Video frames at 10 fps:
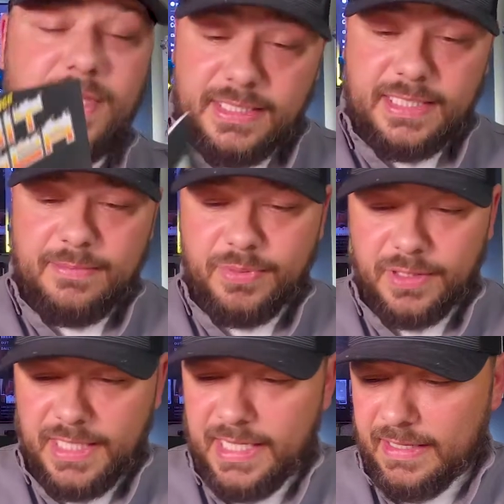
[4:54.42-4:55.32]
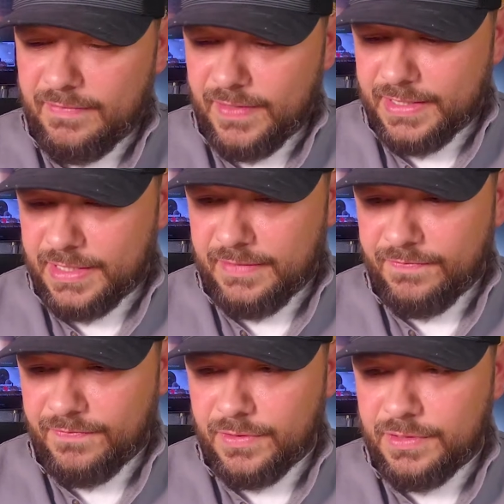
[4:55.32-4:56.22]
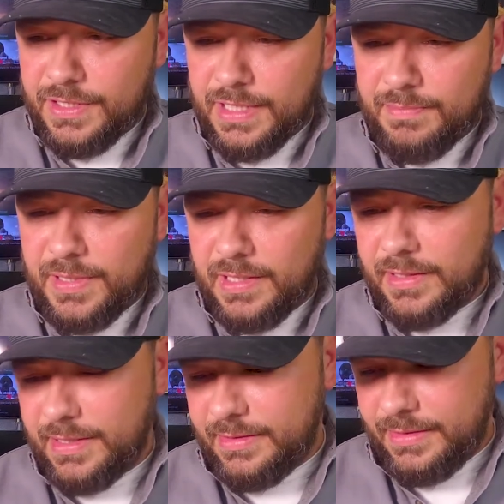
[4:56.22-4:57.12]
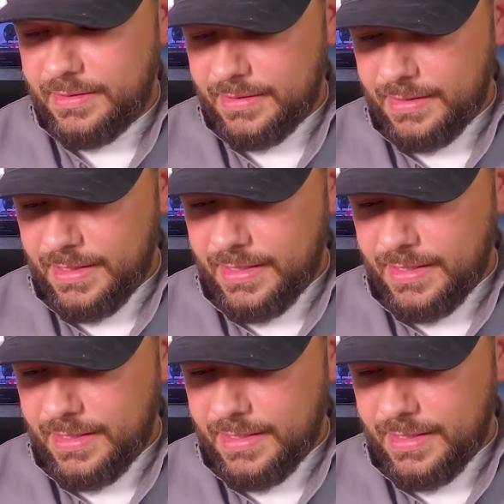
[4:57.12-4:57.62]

This, I believe, is the first appearance.